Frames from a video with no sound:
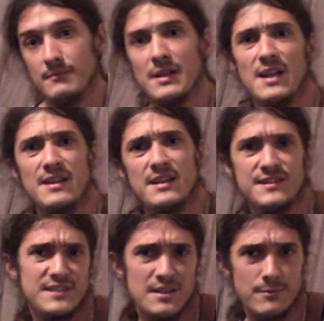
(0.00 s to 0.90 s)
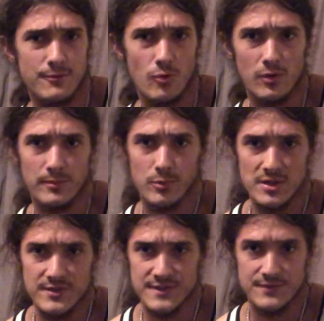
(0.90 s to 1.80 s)
And I think I stated before in a
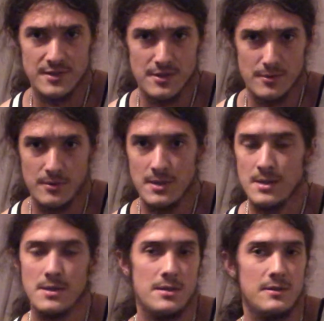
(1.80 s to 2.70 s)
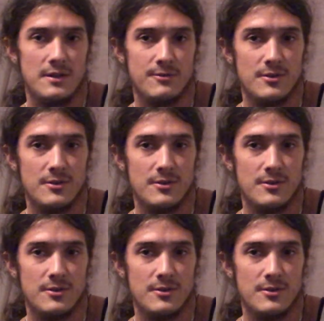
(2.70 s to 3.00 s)
previous video, like for